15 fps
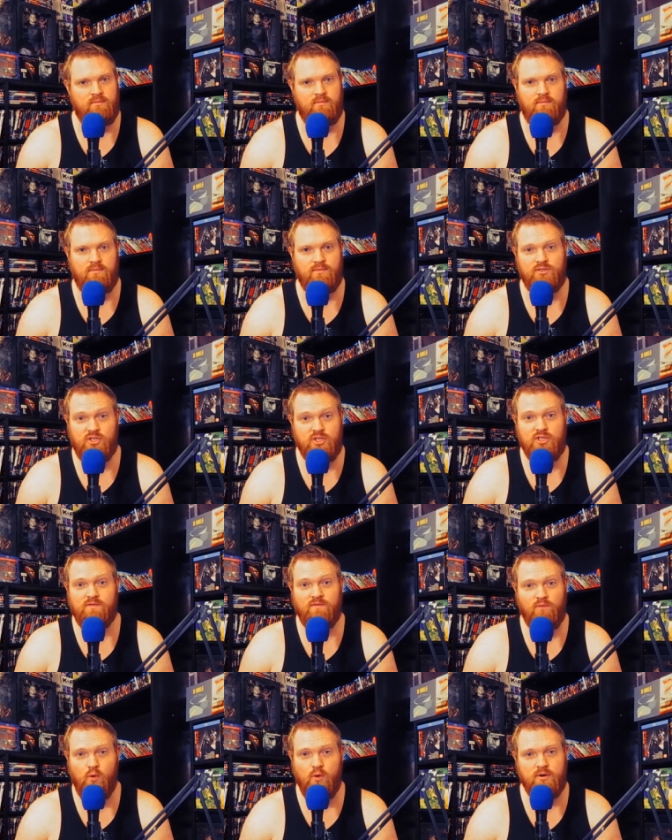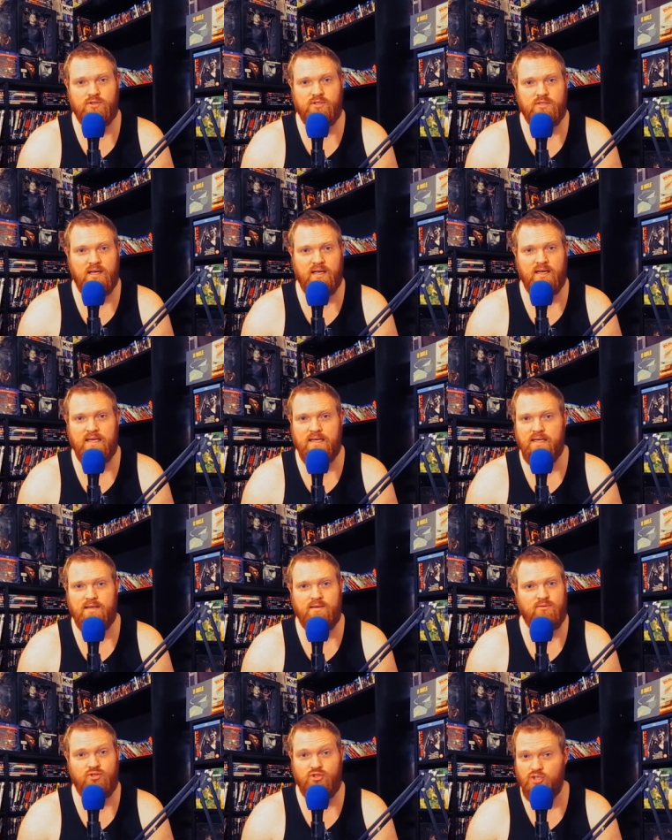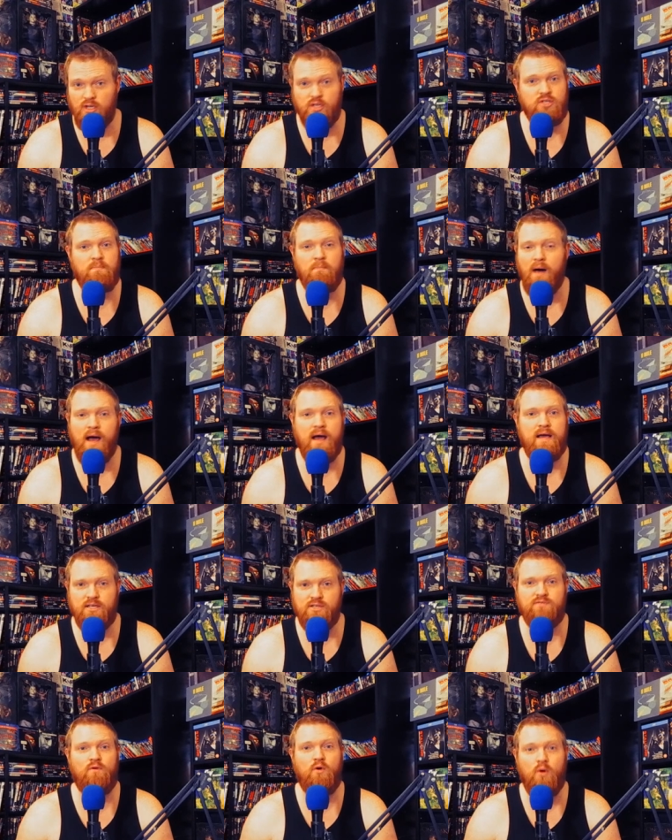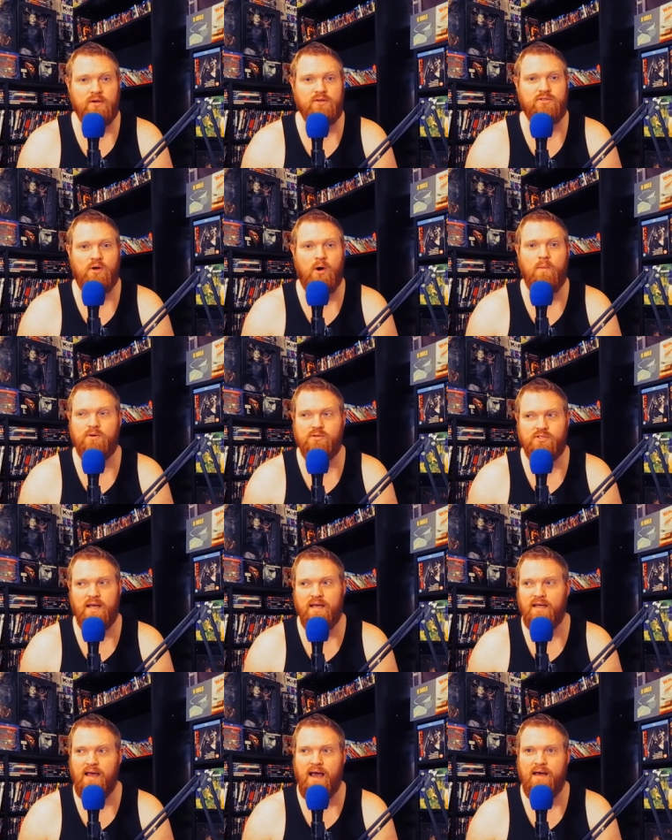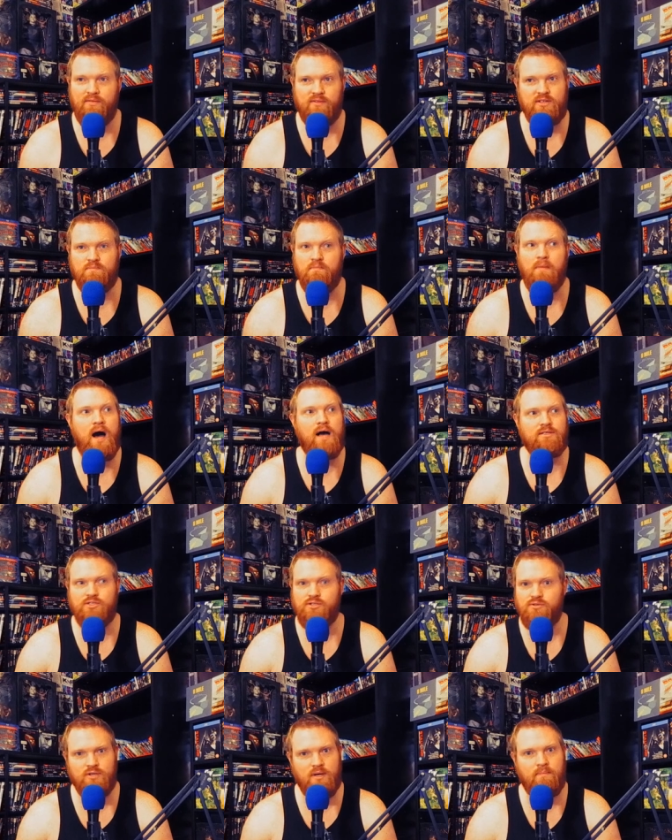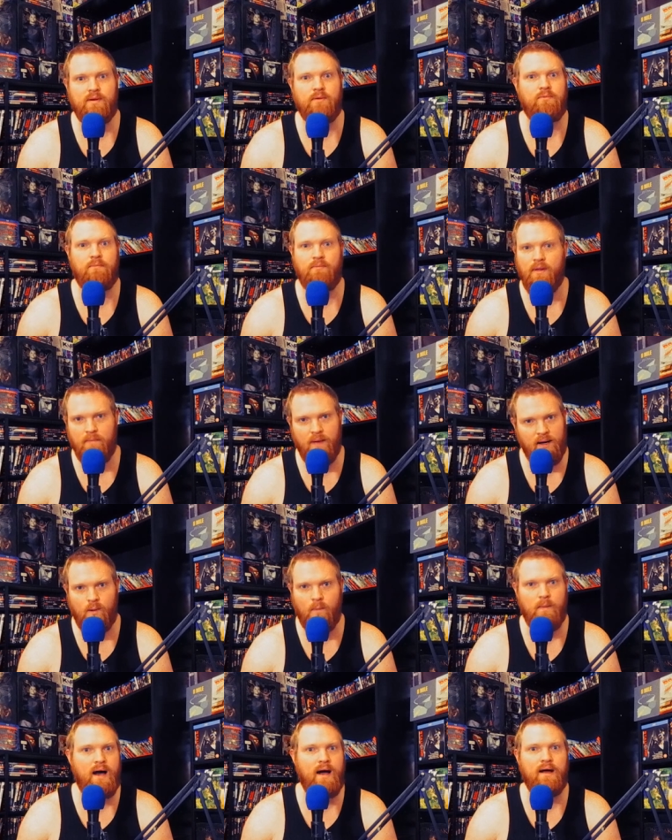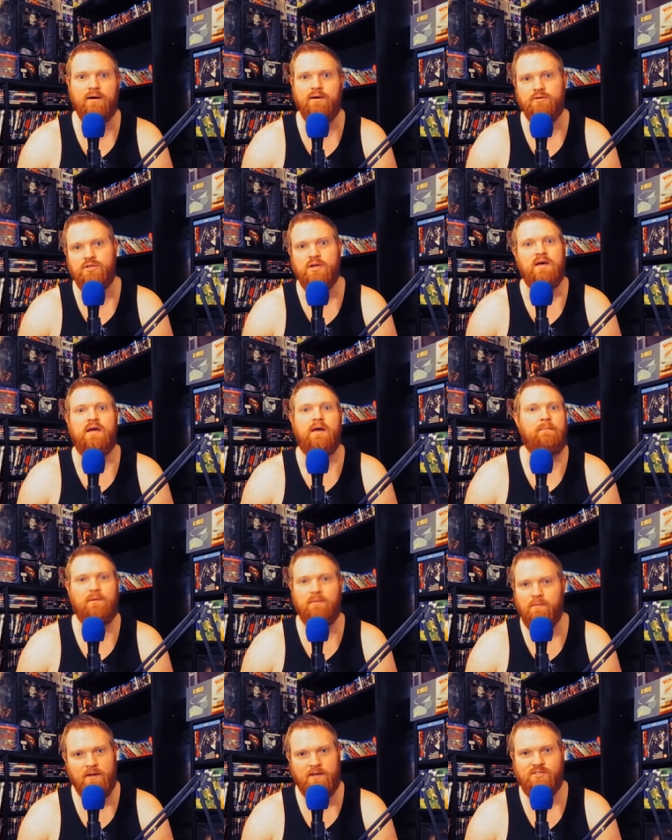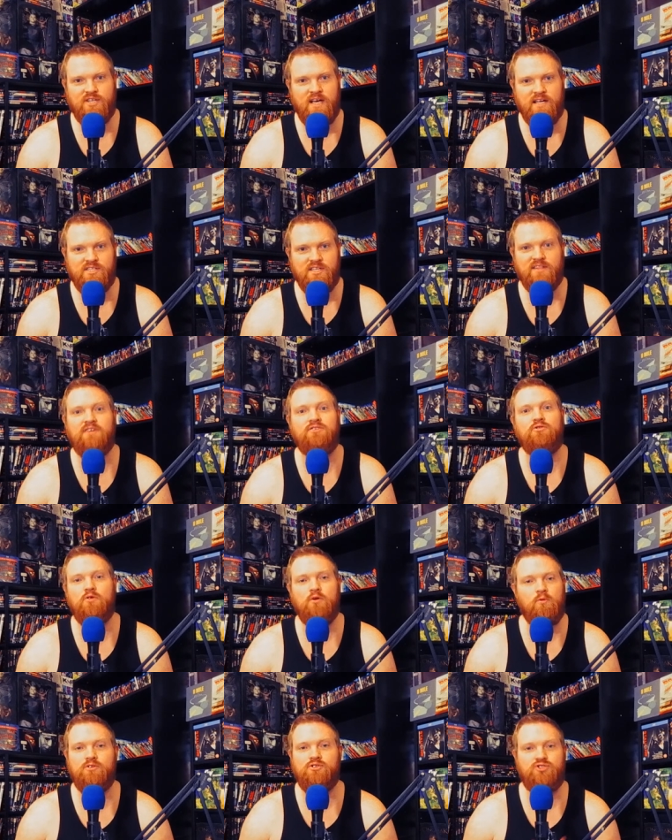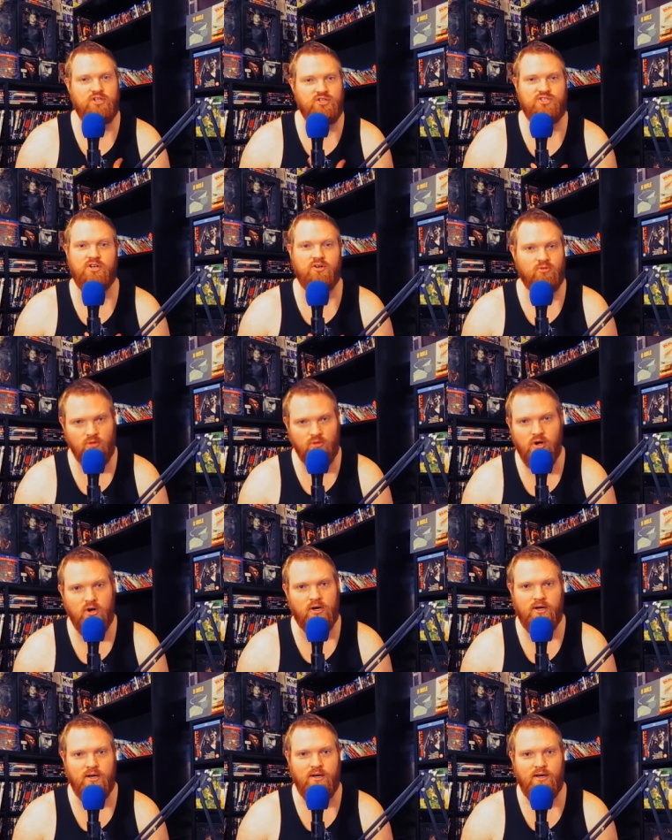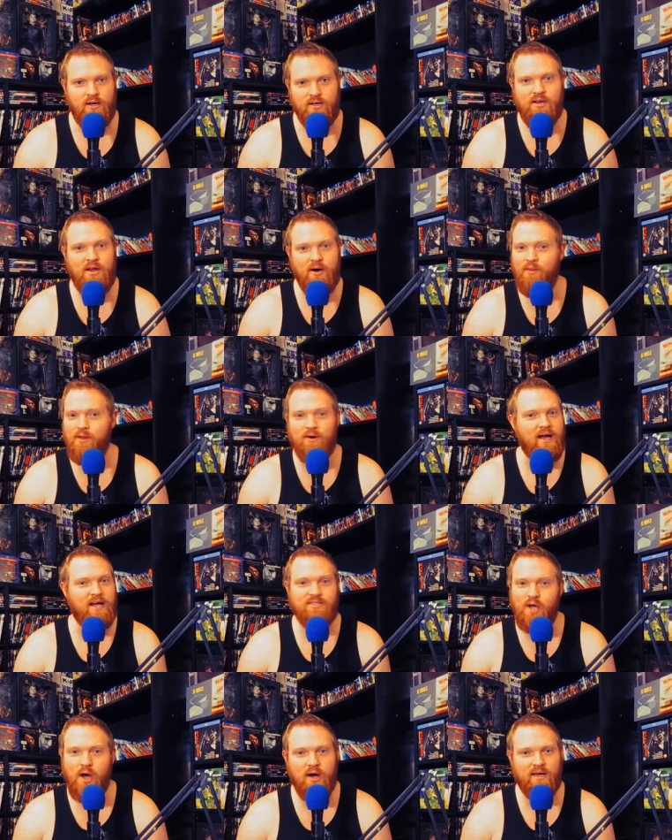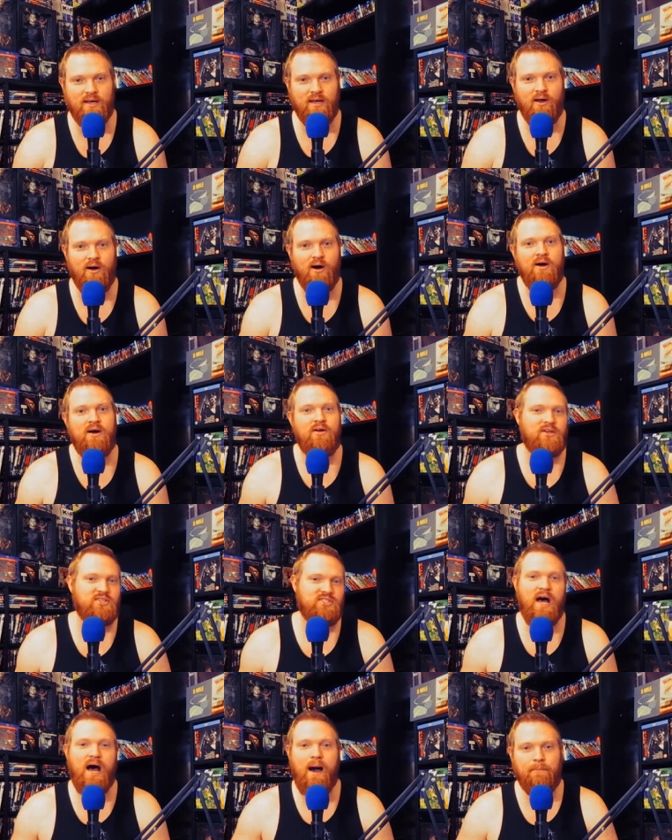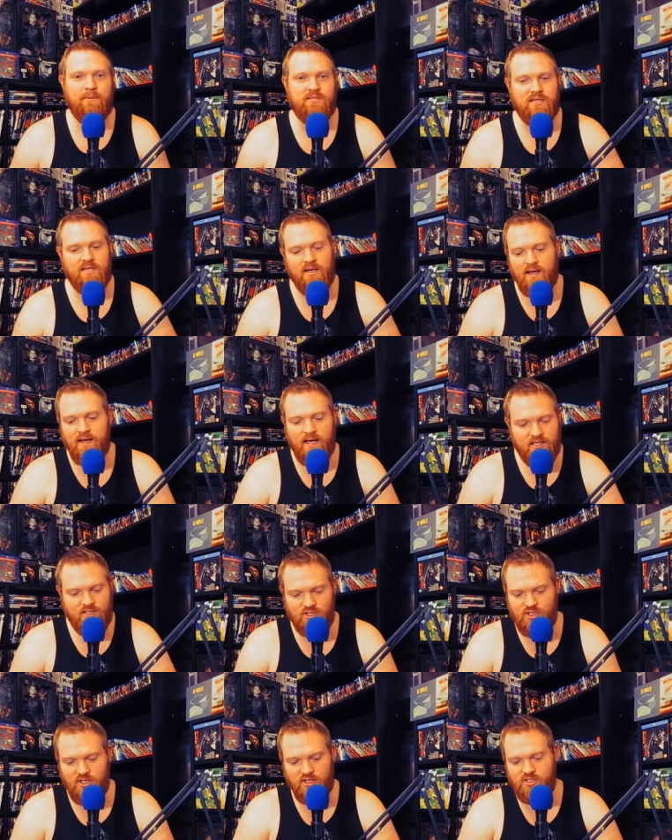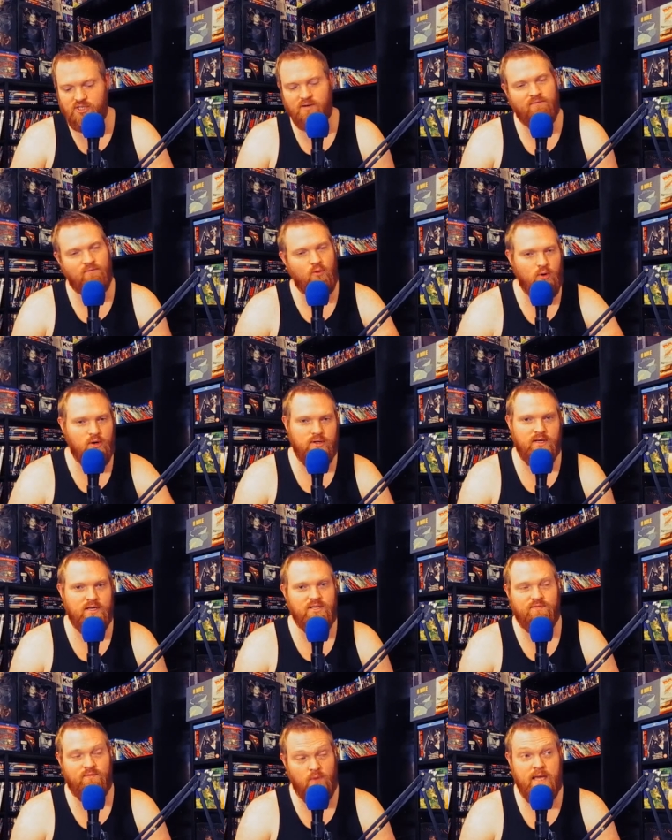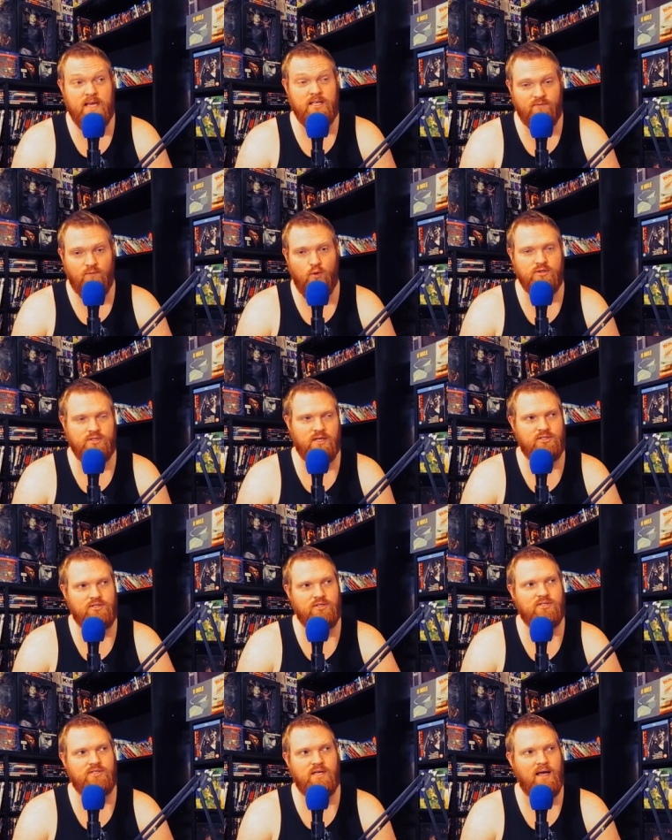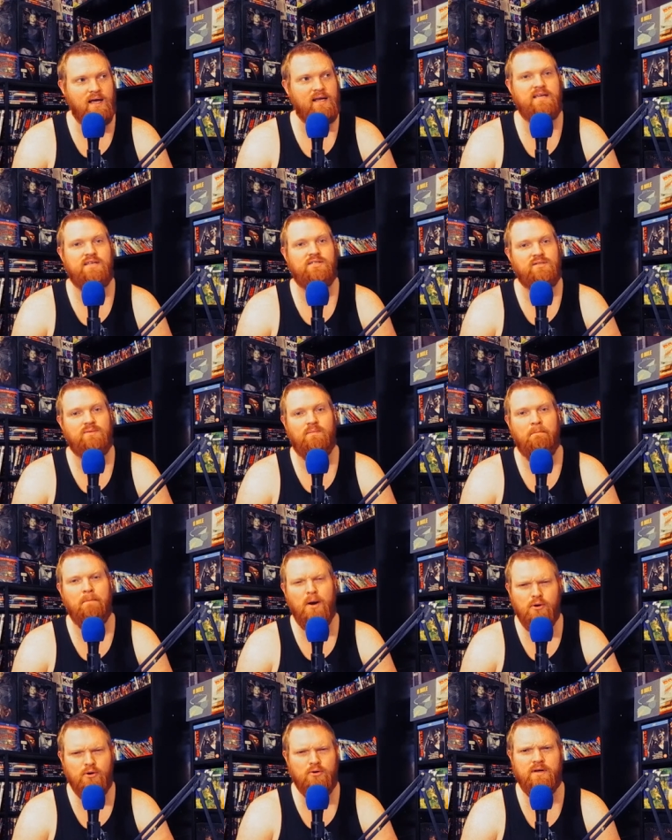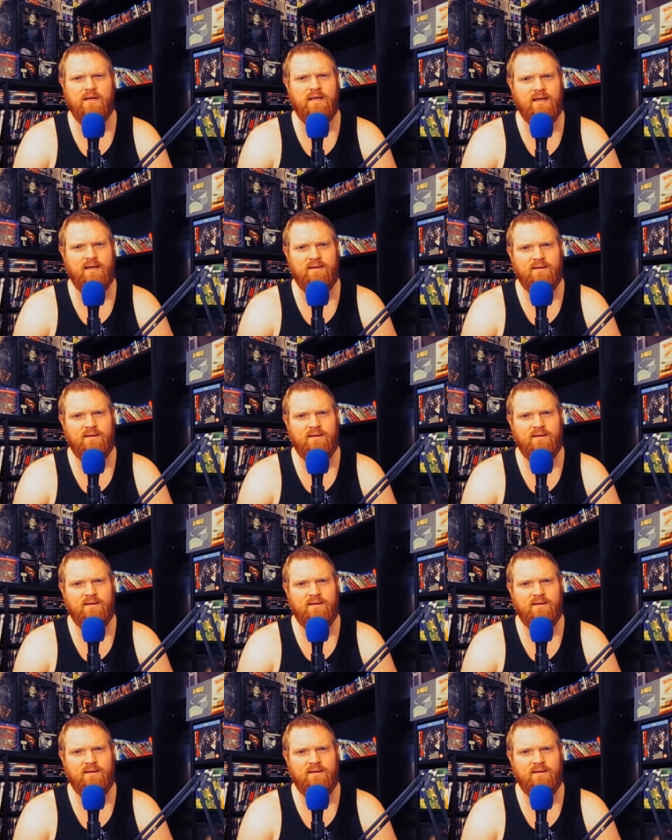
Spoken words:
just his voice, and he just by his voice, almost like these monsters, like people that play Michael Myers and people that play Jason, they do it with just their look. They're not talking at all. This is the opposite. It's just their voice, his voice, I should say, and he's murdering it,